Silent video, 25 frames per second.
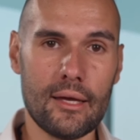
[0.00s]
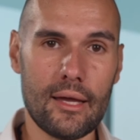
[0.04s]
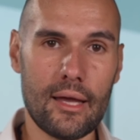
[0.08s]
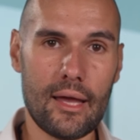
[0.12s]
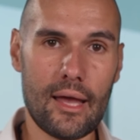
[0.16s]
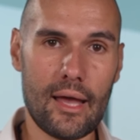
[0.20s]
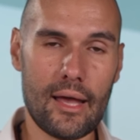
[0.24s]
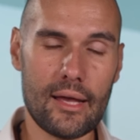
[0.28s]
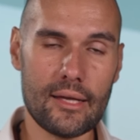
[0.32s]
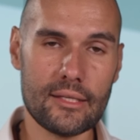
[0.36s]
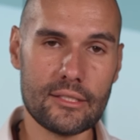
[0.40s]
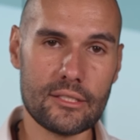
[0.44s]
It
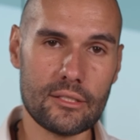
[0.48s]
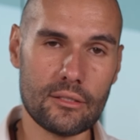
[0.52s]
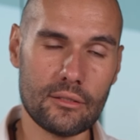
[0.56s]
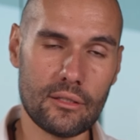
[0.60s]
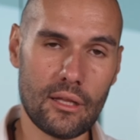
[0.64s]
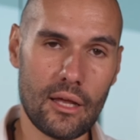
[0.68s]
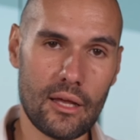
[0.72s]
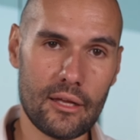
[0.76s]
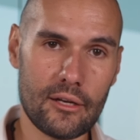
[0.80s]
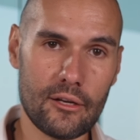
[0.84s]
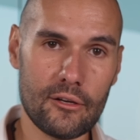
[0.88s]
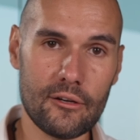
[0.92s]
has a
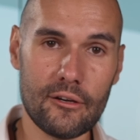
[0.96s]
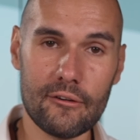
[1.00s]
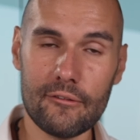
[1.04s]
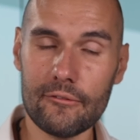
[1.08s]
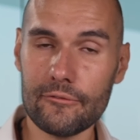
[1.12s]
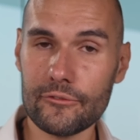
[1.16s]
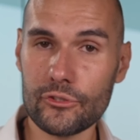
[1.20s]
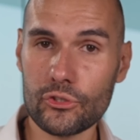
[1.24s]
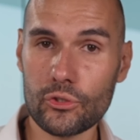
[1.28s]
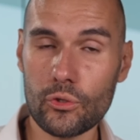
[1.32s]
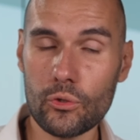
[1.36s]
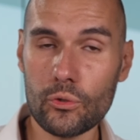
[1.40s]
lot
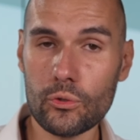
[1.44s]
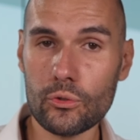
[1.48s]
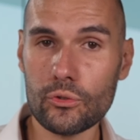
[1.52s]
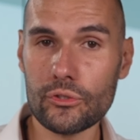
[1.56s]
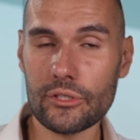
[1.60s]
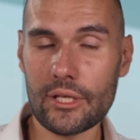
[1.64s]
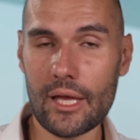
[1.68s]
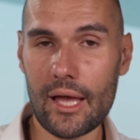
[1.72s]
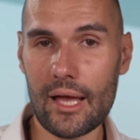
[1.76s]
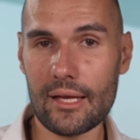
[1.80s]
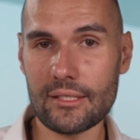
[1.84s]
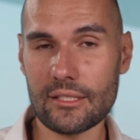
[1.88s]
of
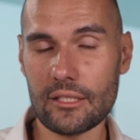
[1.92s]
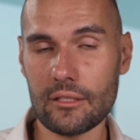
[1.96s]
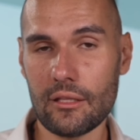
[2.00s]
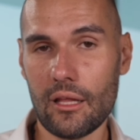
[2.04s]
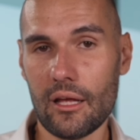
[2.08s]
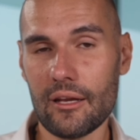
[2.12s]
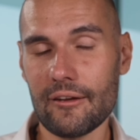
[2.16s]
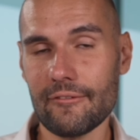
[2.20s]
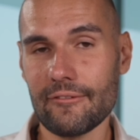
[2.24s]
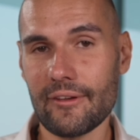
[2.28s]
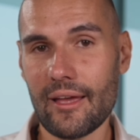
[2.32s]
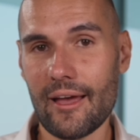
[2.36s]
schools, it has a
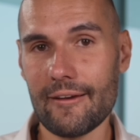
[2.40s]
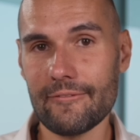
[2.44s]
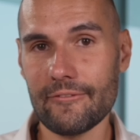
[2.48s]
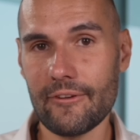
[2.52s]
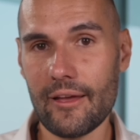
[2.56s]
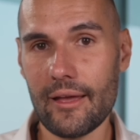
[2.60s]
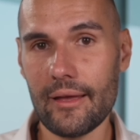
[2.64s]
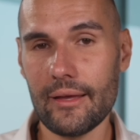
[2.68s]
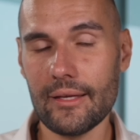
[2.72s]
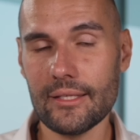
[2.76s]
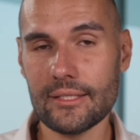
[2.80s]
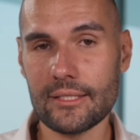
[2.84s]
lot of
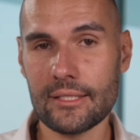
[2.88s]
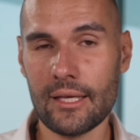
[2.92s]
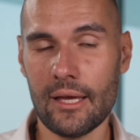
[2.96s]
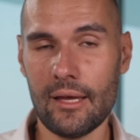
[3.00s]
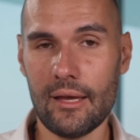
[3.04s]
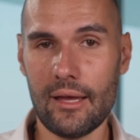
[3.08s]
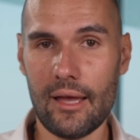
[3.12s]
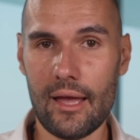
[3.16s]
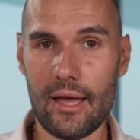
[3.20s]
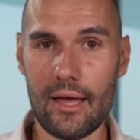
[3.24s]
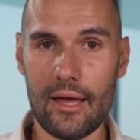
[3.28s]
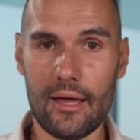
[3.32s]
cafes,
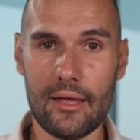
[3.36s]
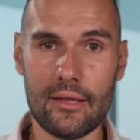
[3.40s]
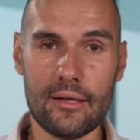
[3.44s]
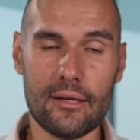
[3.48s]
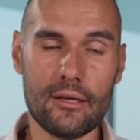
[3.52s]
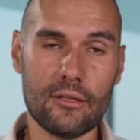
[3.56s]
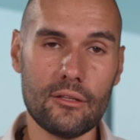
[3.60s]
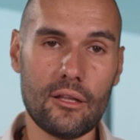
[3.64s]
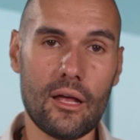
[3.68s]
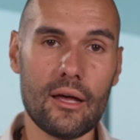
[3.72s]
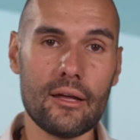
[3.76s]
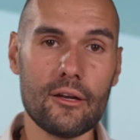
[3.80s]
and
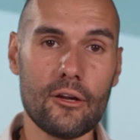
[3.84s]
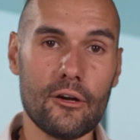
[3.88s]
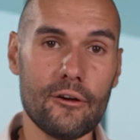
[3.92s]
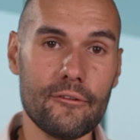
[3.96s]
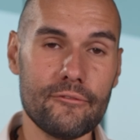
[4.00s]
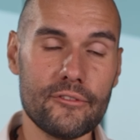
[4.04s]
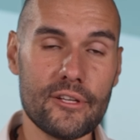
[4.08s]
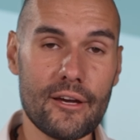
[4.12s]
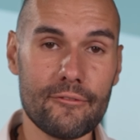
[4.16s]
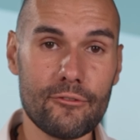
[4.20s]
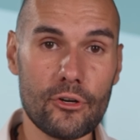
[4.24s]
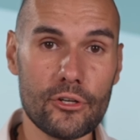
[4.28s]
a lot
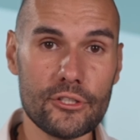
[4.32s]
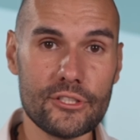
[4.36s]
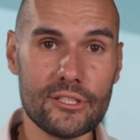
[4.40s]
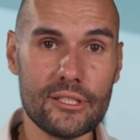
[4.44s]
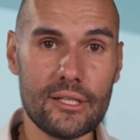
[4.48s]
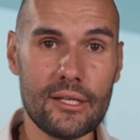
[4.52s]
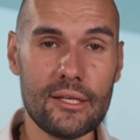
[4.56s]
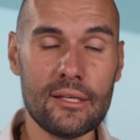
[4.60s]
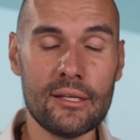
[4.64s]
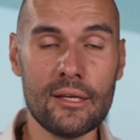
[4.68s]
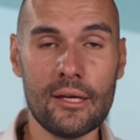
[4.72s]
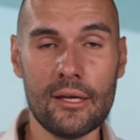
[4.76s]
of
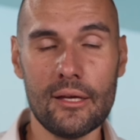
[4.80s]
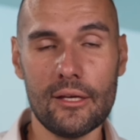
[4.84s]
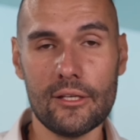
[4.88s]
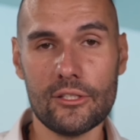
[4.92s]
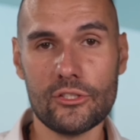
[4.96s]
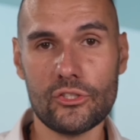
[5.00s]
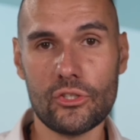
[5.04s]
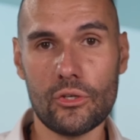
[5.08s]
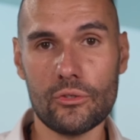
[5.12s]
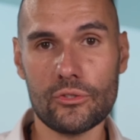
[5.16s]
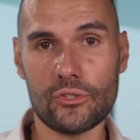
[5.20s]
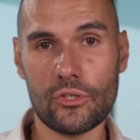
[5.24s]
diversity.
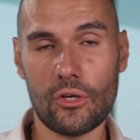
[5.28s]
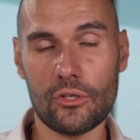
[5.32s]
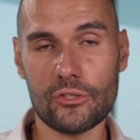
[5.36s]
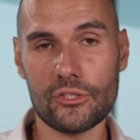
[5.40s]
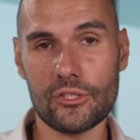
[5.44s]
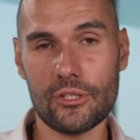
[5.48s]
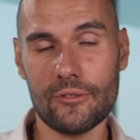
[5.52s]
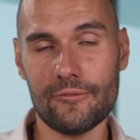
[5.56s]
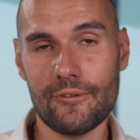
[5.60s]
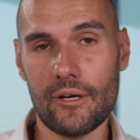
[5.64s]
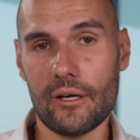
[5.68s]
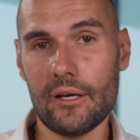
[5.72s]
So it's
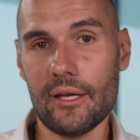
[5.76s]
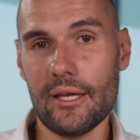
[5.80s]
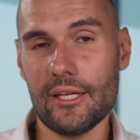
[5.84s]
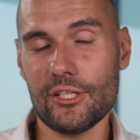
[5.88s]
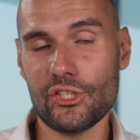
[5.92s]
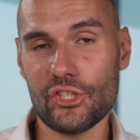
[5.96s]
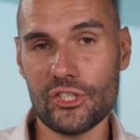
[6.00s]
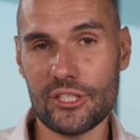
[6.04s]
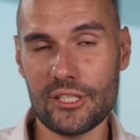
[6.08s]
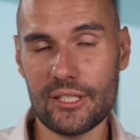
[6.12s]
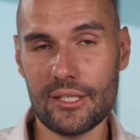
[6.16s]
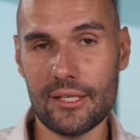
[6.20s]
also a very
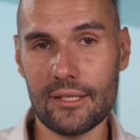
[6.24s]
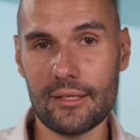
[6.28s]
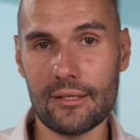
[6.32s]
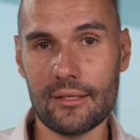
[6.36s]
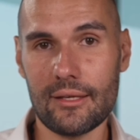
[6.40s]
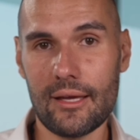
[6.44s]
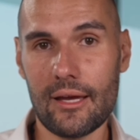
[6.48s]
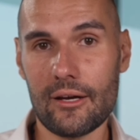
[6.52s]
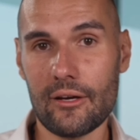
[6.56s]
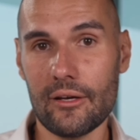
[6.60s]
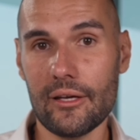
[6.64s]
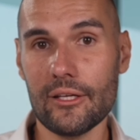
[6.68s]
interesting
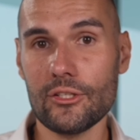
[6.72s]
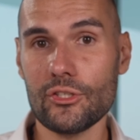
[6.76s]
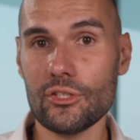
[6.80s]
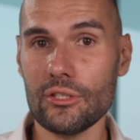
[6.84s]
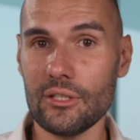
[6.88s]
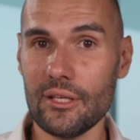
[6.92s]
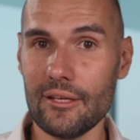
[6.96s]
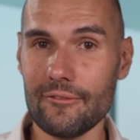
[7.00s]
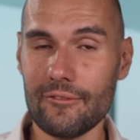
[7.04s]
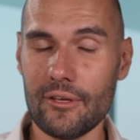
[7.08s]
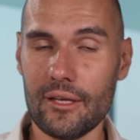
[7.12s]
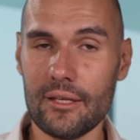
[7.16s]
area to
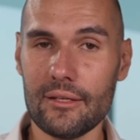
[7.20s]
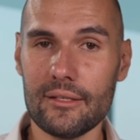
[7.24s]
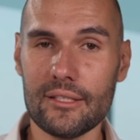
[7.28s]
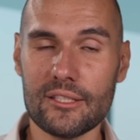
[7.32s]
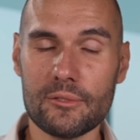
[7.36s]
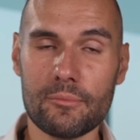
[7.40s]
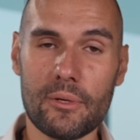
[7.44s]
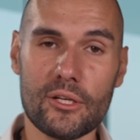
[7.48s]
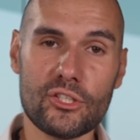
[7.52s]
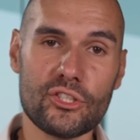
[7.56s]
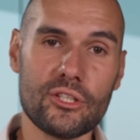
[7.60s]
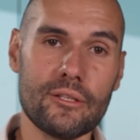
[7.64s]
live in,
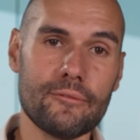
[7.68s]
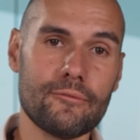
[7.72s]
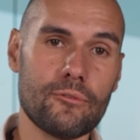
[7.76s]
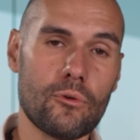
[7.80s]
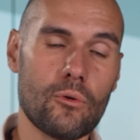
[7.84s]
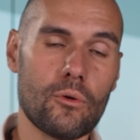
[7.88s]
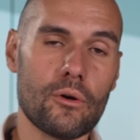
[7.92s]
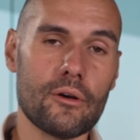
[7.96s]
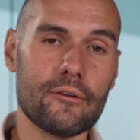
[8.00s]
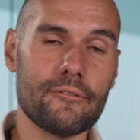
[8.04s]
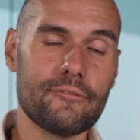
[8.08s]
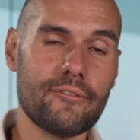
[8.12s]
especially
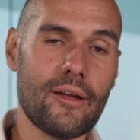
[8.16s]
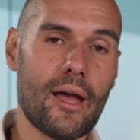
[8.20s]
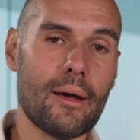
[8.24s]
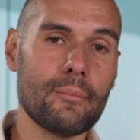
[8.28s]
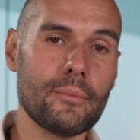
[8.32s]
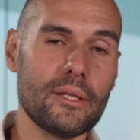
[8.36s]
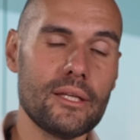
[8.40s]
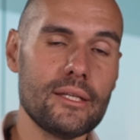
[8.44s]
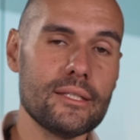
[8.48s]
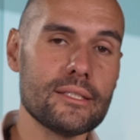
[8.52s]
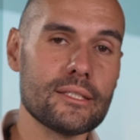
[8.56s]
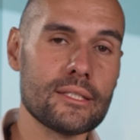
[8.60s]
for
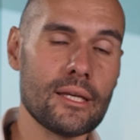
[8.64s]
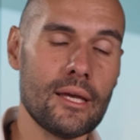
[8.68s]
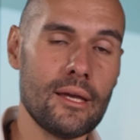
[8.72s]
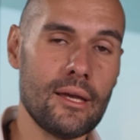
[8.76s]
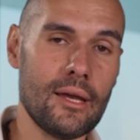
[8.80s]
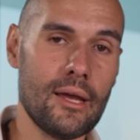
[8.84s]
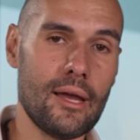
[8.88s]
families.